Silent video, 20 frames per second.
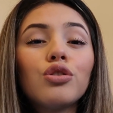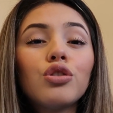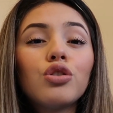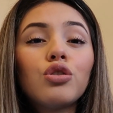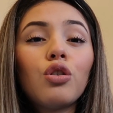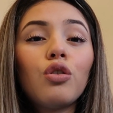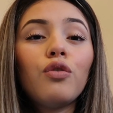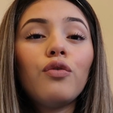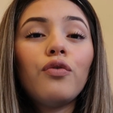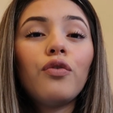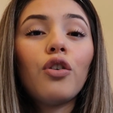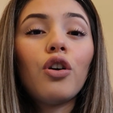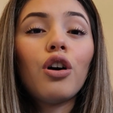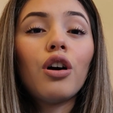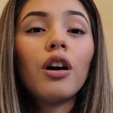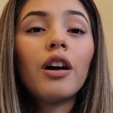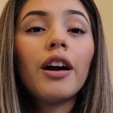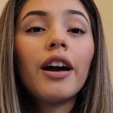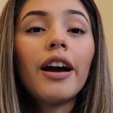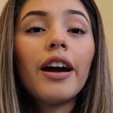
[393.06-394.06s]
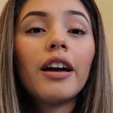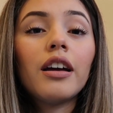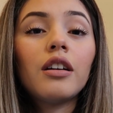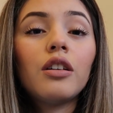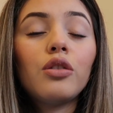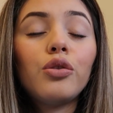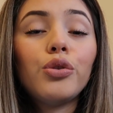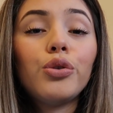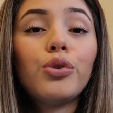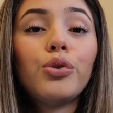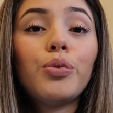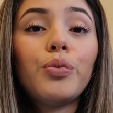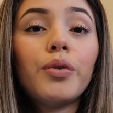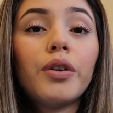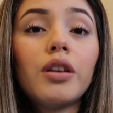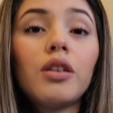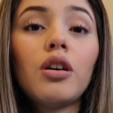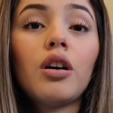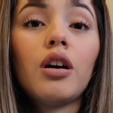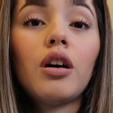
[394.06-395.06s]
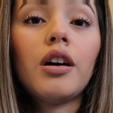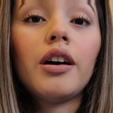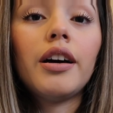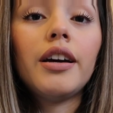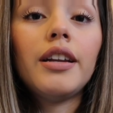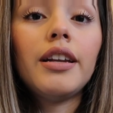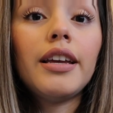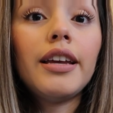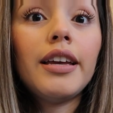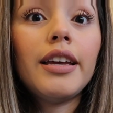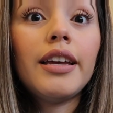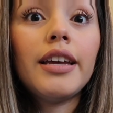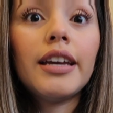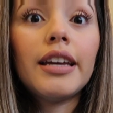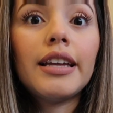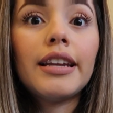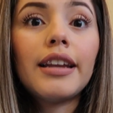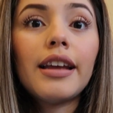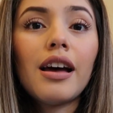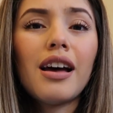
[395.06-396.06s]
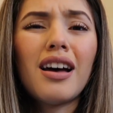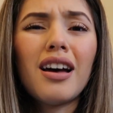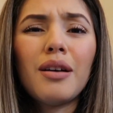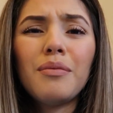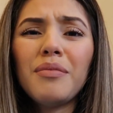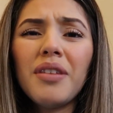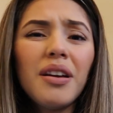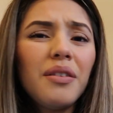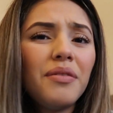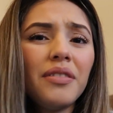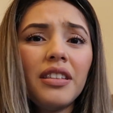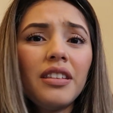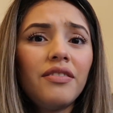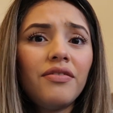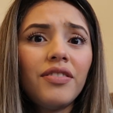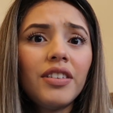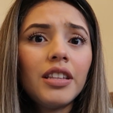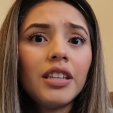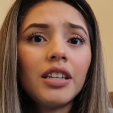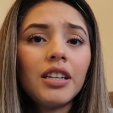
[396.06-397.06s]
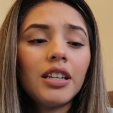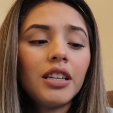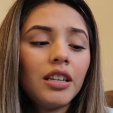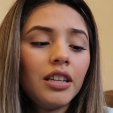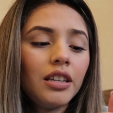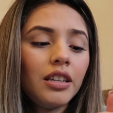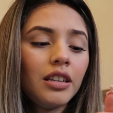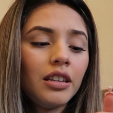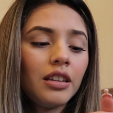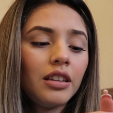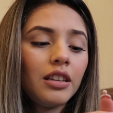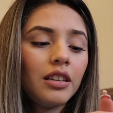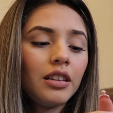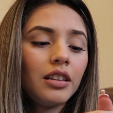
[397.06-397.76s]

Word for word: So far I glued one on and I'm not really feeling it.